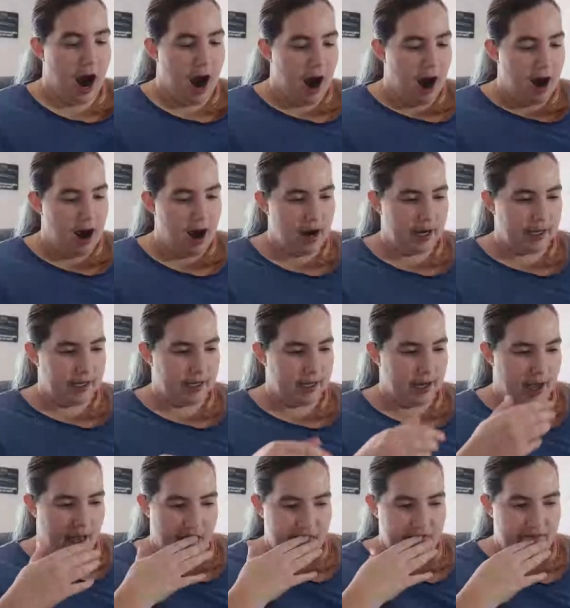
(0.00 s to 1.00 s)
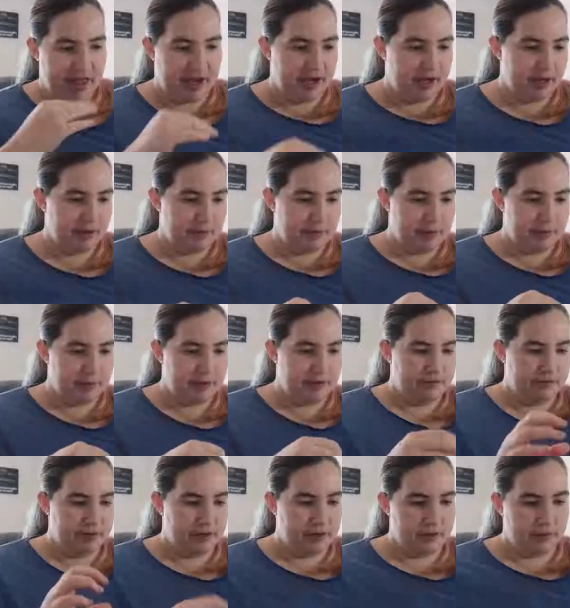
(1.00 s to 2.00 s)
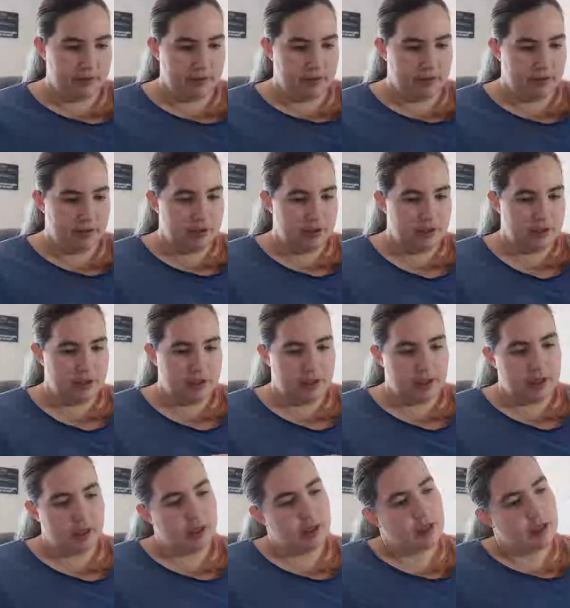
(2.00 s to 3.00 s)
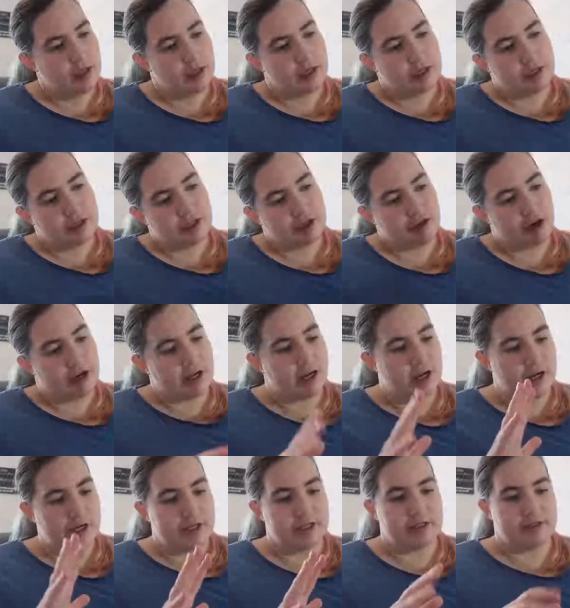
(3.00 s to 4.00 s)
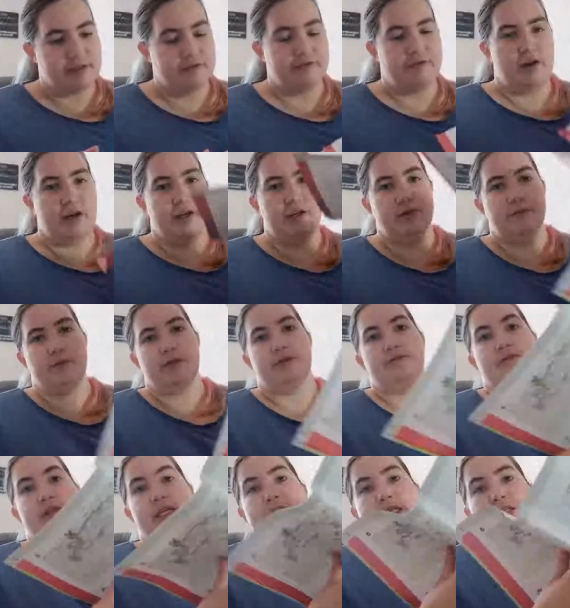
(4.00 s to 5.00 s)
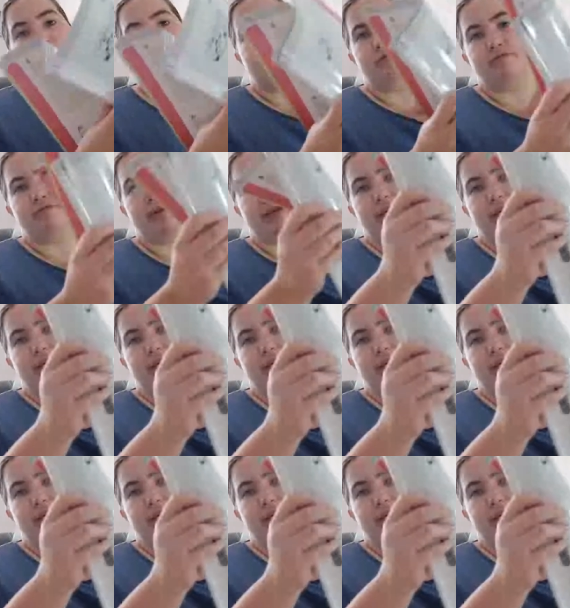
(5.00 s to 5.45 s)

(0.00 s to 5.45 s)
I, I think might be the final one. Track I is the final one of the sort of